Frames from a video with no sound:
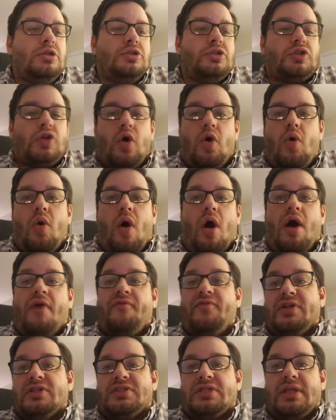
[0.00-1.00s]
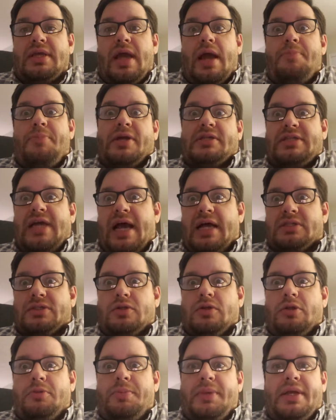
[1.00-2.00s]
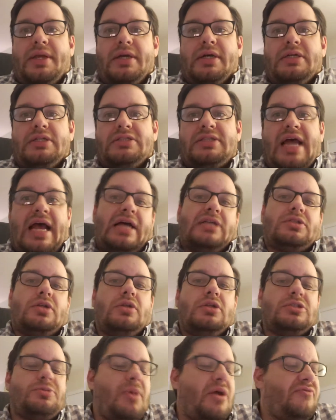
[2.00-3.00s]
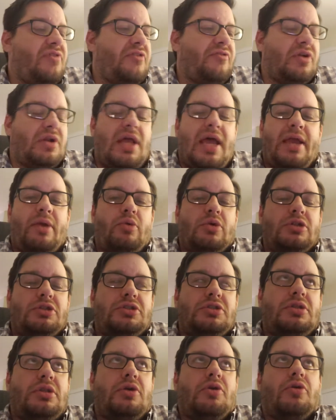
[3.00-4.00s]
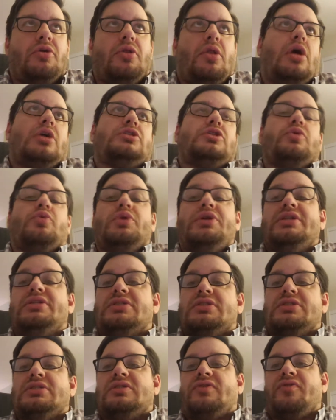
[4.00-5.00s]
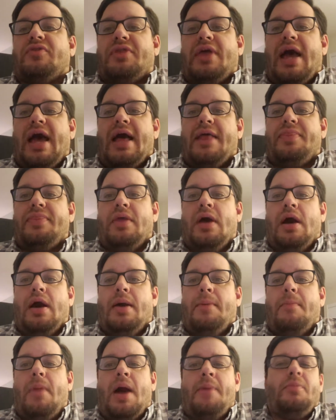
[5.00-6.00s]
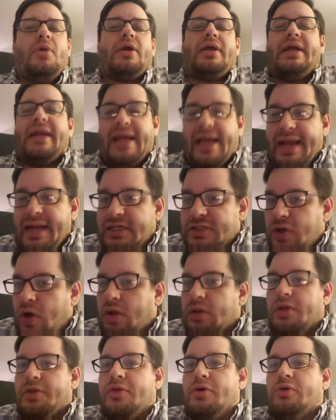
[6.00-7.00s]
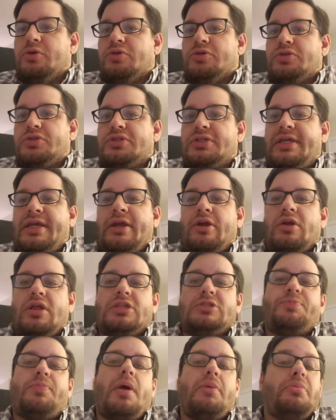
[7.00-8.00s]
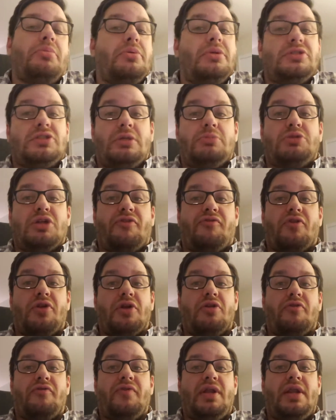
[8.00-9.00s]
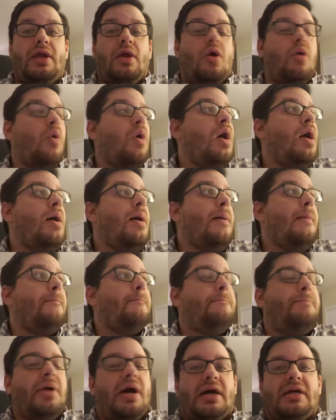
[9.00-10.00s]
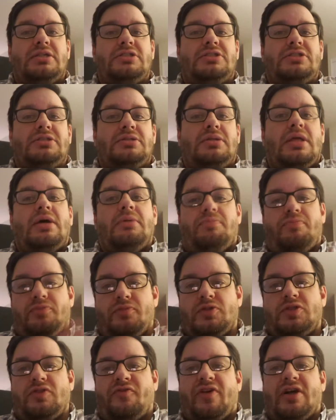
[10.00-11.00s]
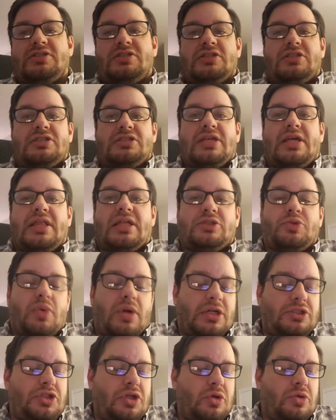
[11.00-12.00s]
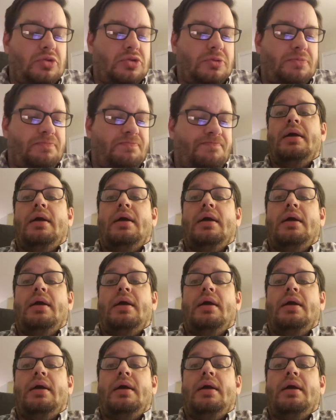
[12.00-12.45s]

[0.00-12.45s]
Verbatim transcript: So obviously I picked Haskell because Haskell is my favorite language. There are lots of reasons for that. I'm not going to get into all of those here. That's probably the subject for another video, but that suffices to say that's what I chose.